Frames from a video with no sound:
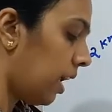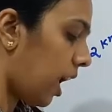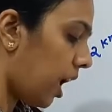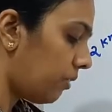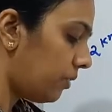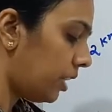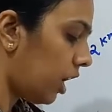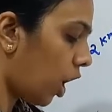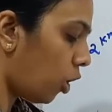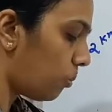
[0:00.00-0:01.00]
after
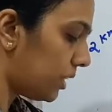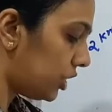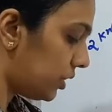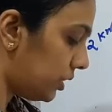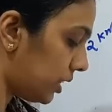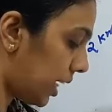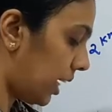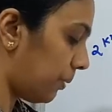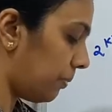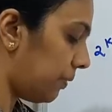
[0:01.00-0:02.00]
how much
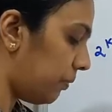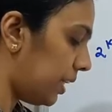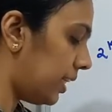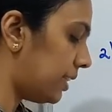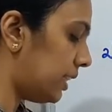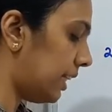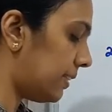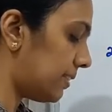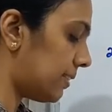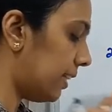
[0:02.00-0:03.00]
time will it
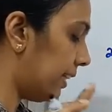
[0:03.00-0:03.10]
hit